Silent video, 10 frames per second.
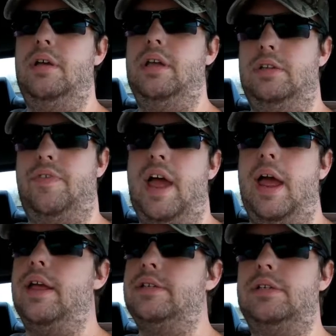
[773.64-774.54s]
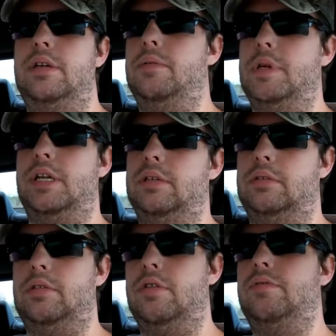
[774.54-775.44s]
It's fast. I
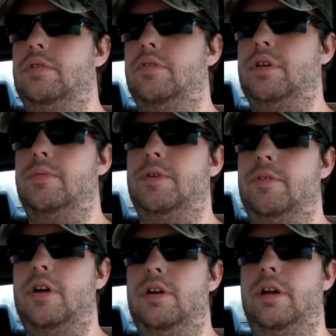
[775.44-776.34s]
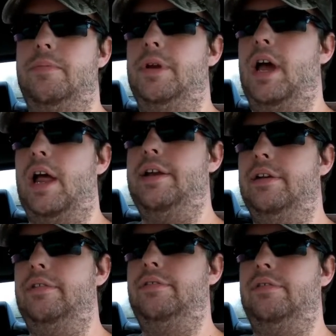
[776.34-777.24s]
mean, don't get me wrong. I
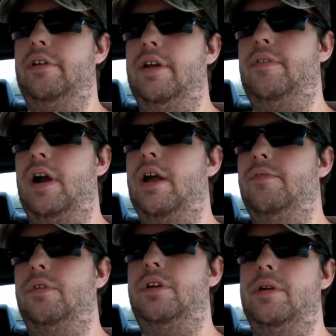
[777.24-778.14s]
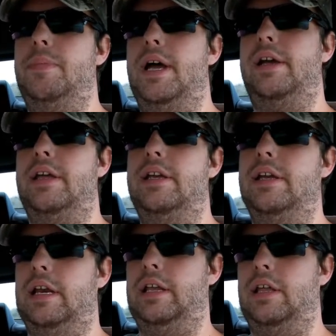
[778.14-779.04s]
never have worried about
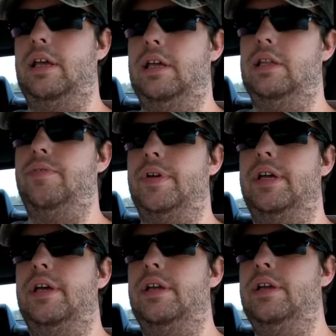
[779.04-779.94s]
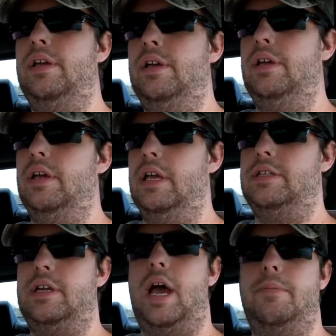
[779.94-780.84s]
hitting anything in the Vet.
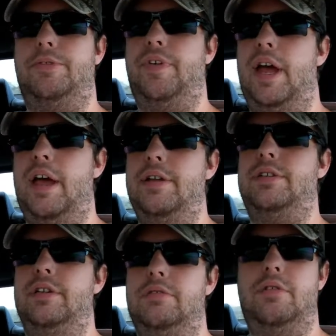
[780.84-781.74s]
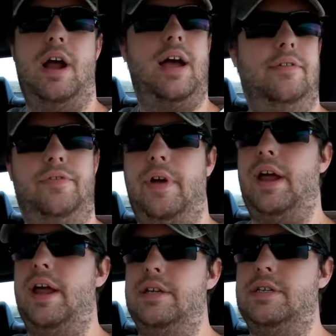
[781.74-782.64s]
It stops fast. It drives
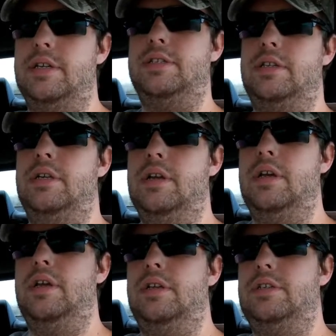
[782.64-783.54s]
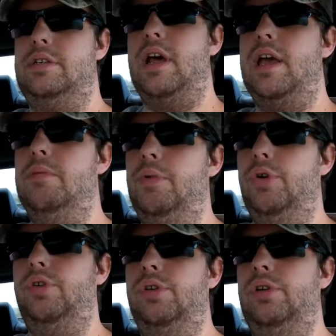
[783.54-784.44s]
fast. It's
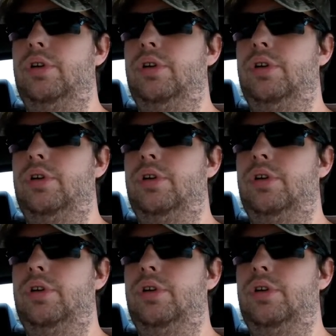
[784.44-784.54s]
stable.